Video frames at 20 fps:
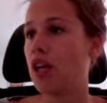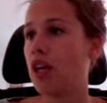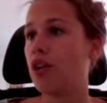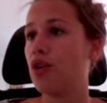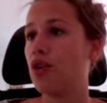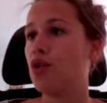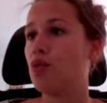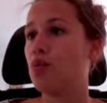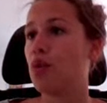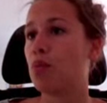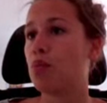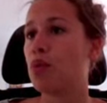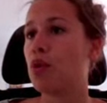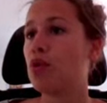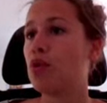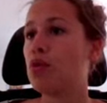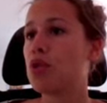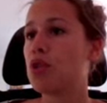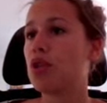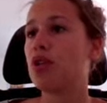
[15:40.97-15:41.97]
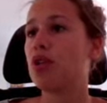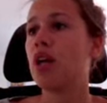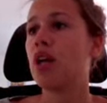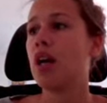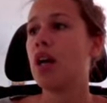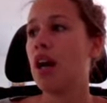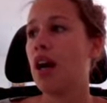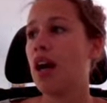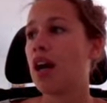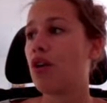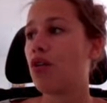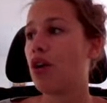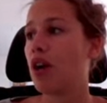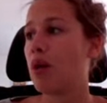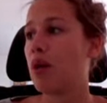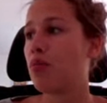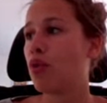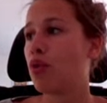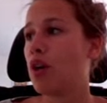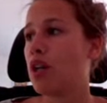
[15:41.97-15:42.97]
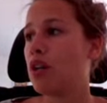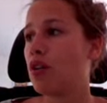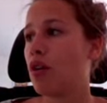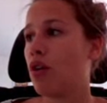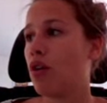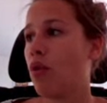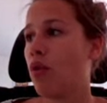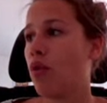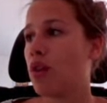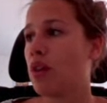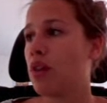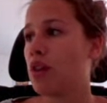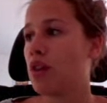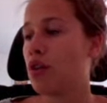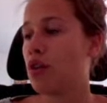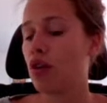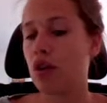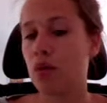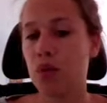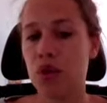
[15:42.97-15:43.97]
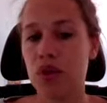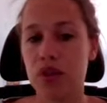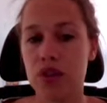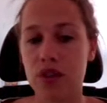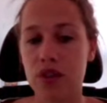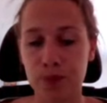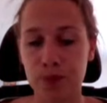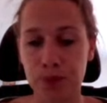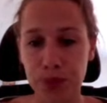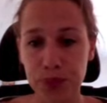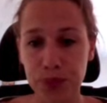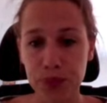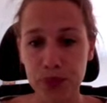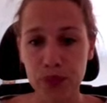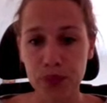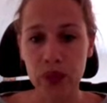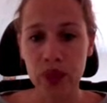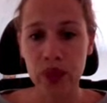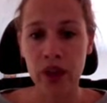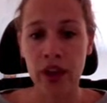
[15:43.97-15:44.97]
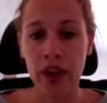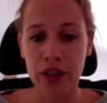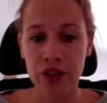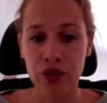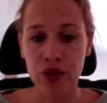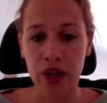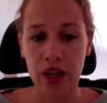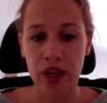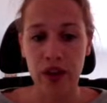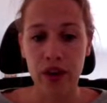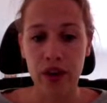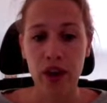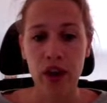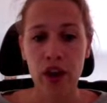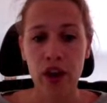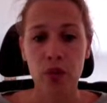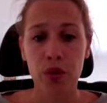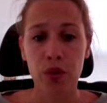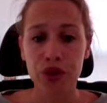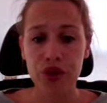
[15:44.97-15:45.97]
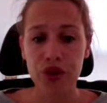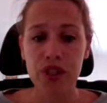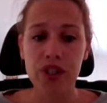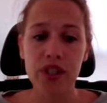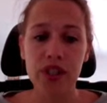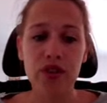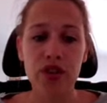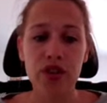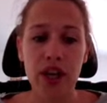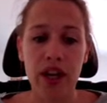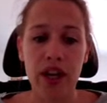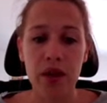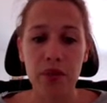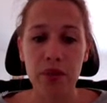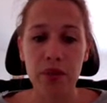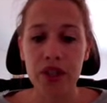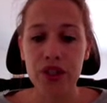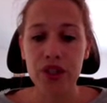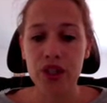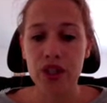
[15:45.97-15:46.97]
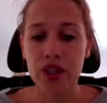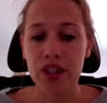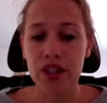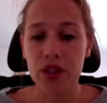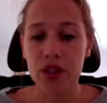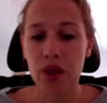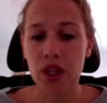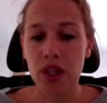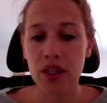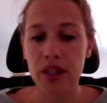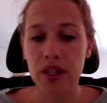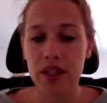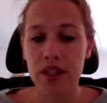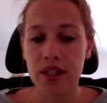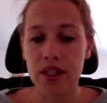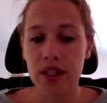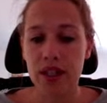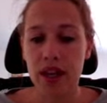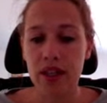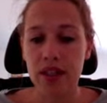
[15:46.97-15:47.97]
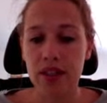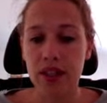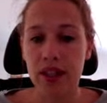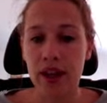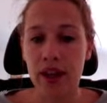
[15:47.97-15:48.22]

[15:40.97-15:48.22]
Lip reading: a new proposal and collaborate on the document together. What you see on the animation as well is that